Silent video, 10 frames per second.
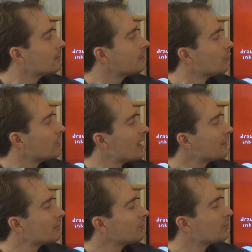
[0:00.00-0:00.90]
you will
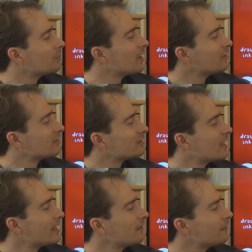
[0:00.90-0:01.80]
have to do it by
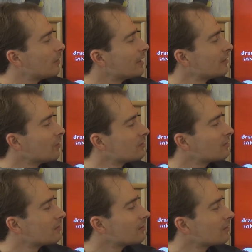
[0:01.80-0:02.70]
yourself and not